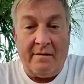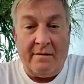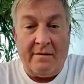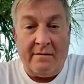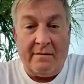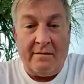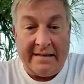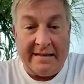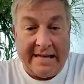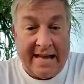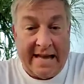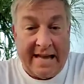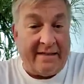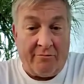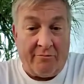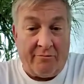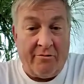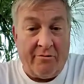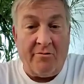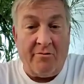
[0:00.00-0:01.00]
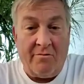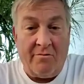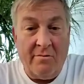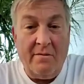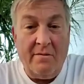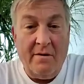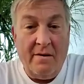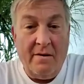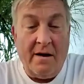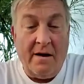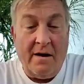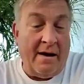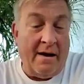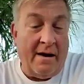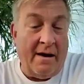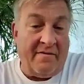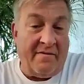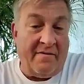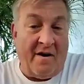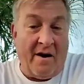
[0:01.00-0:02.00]
get through.
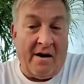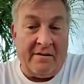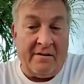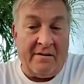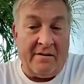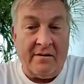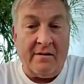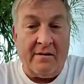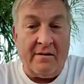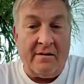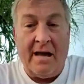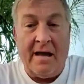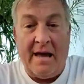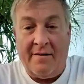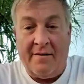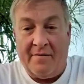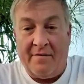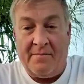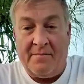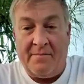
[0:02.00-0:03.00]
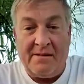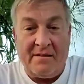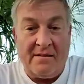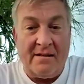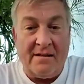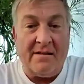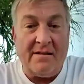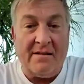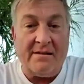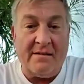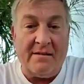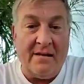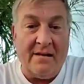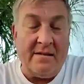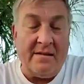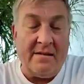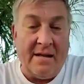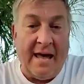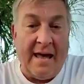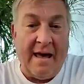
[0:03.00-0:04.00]
I'm a father, I have a business,
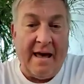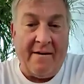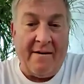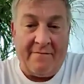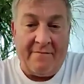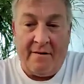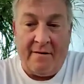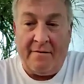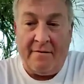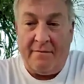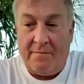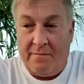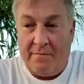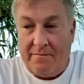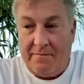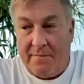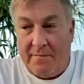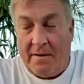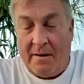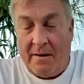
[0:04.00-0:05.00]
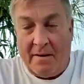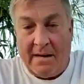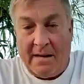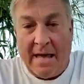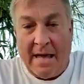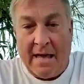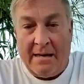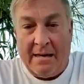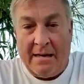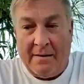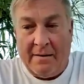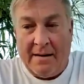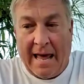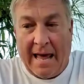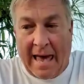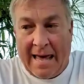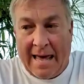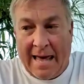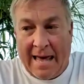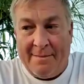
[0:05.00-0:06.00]
and I have a at an
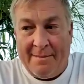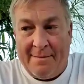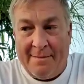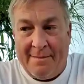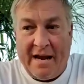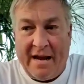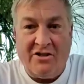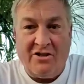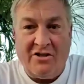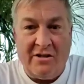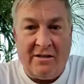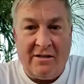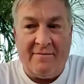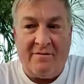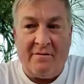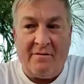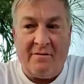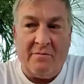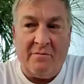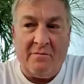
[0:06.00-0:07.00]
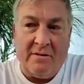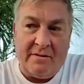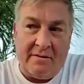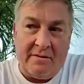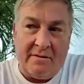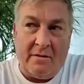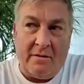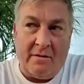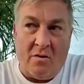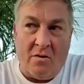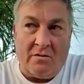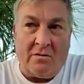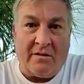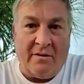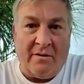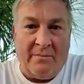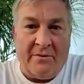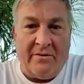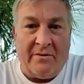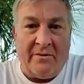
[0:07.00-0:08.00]
admiration level with the local
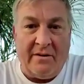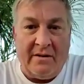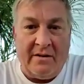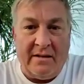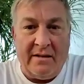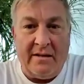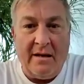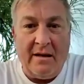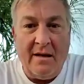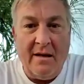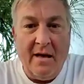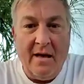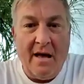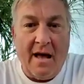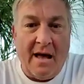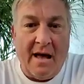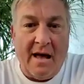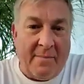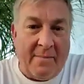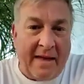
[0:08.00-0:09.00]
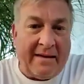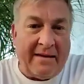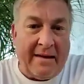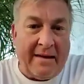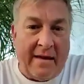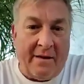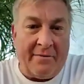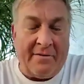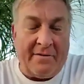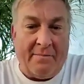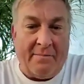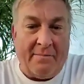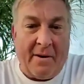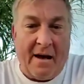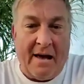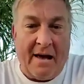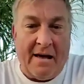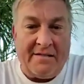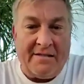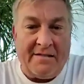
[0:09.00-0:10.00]
community. I make healthy
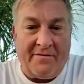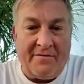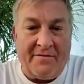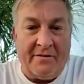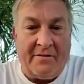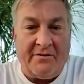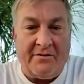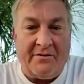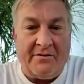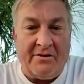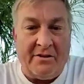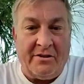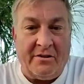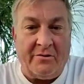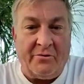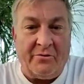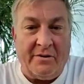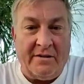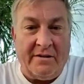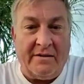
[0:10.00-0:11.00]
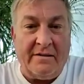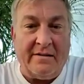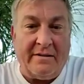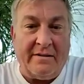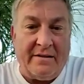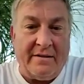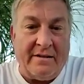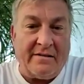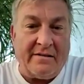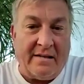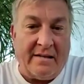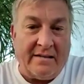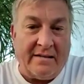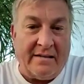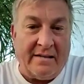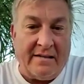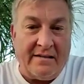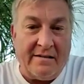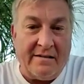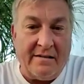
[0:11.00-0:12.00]
pies for their children and things like
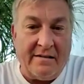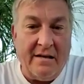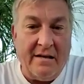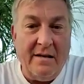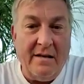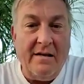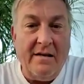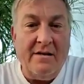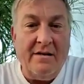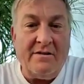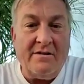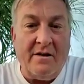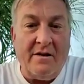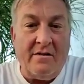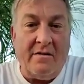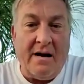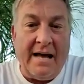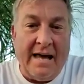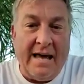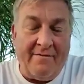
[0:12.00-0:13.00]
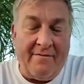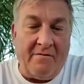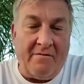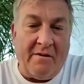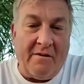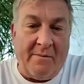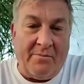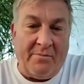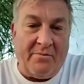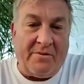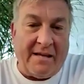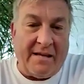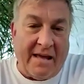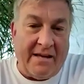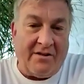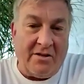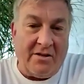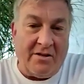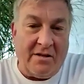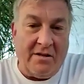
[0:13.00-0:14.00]
this. So I have a
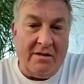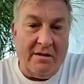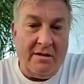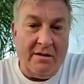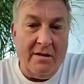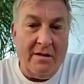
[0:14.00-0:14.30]
reputation,